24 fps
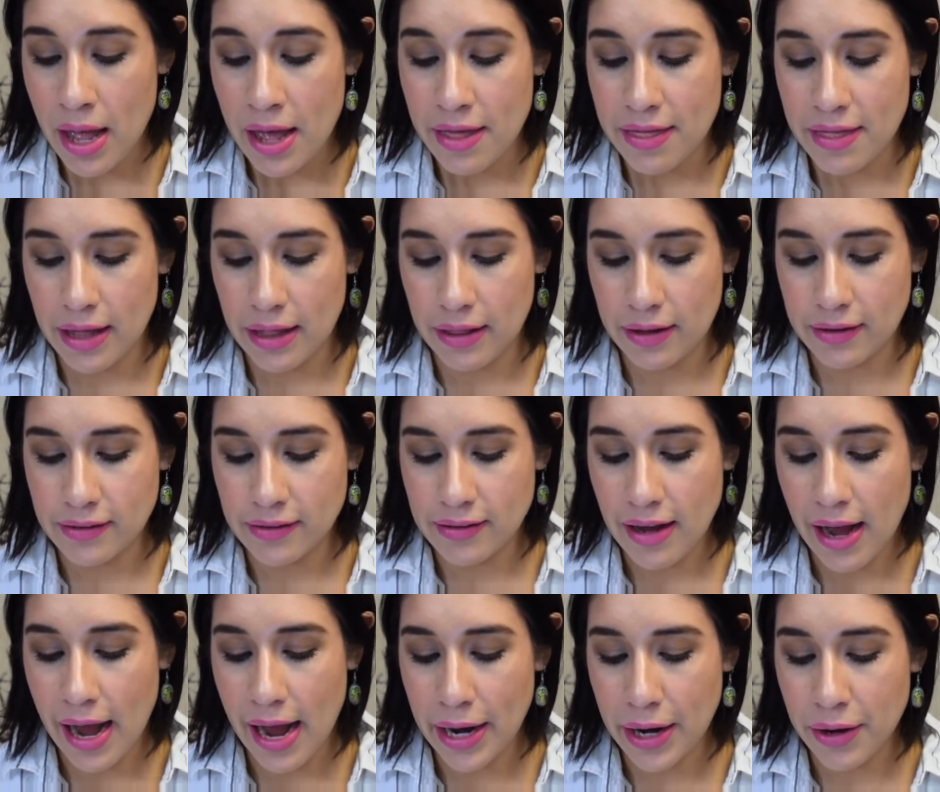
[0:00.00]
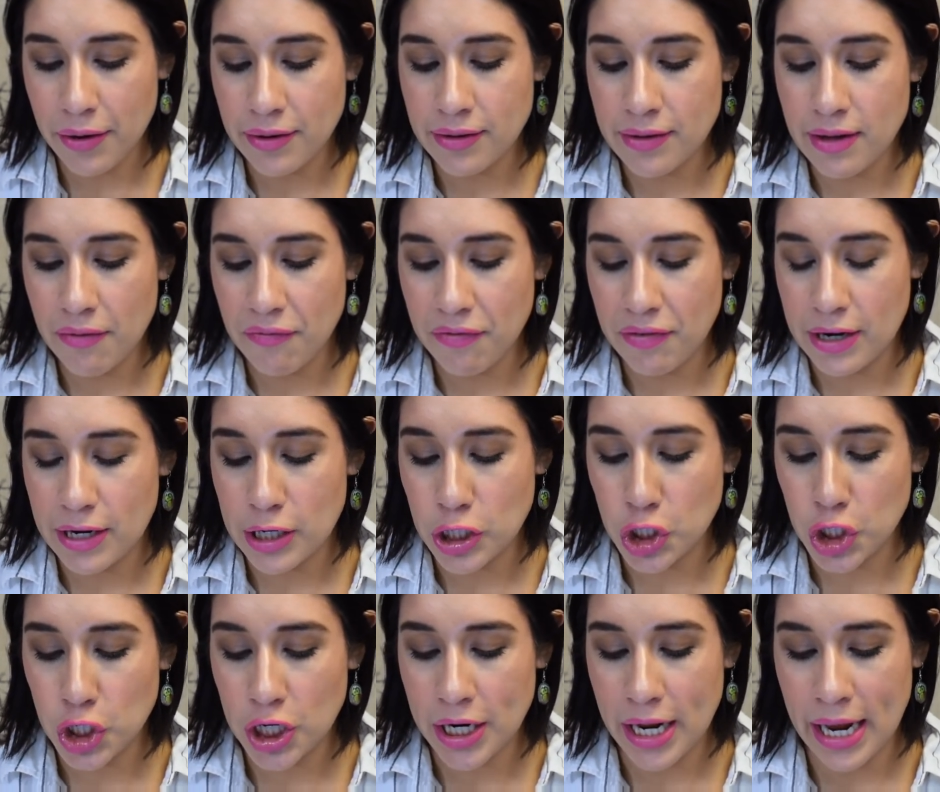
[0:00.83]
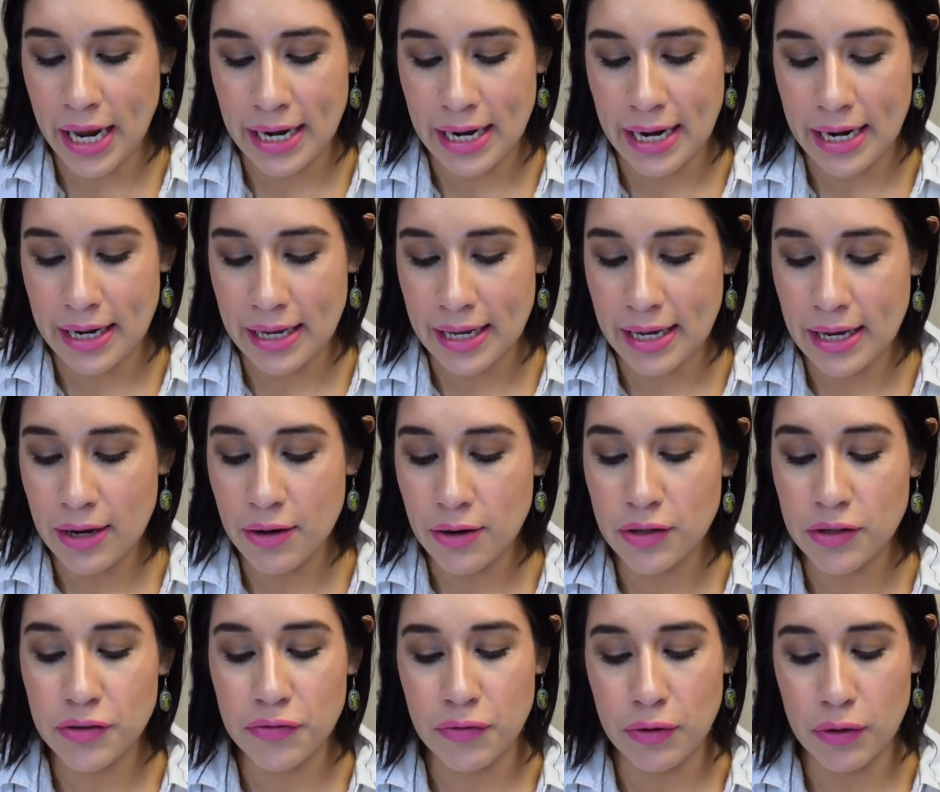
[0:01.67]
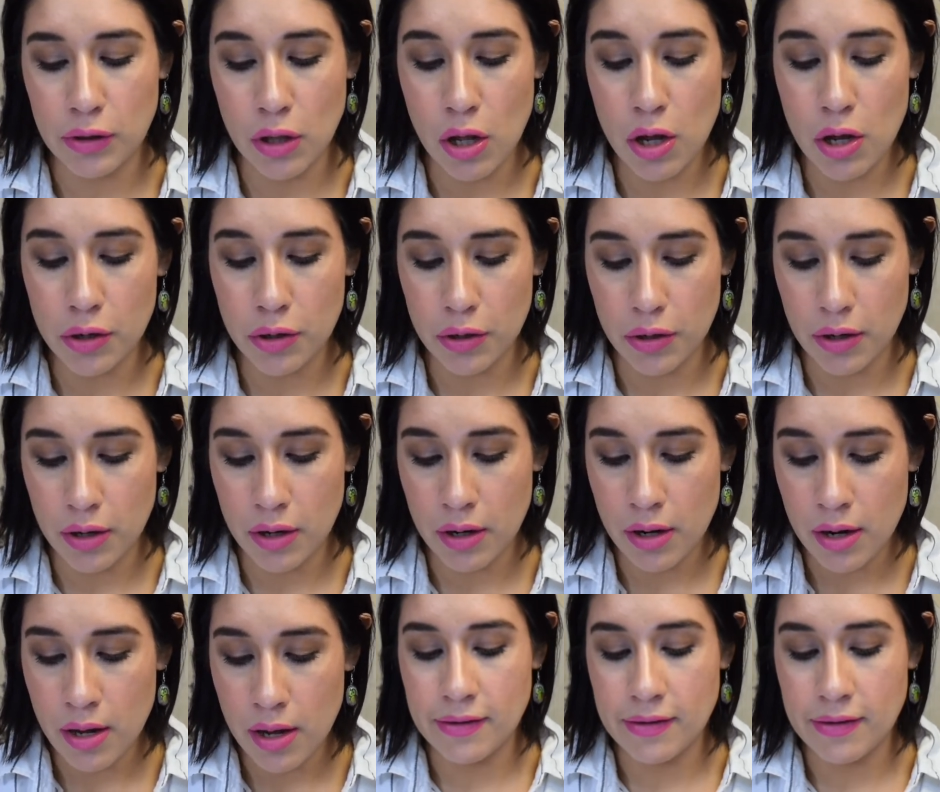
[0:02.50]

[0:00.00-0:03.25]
that looks higher in definition and adheres for longer.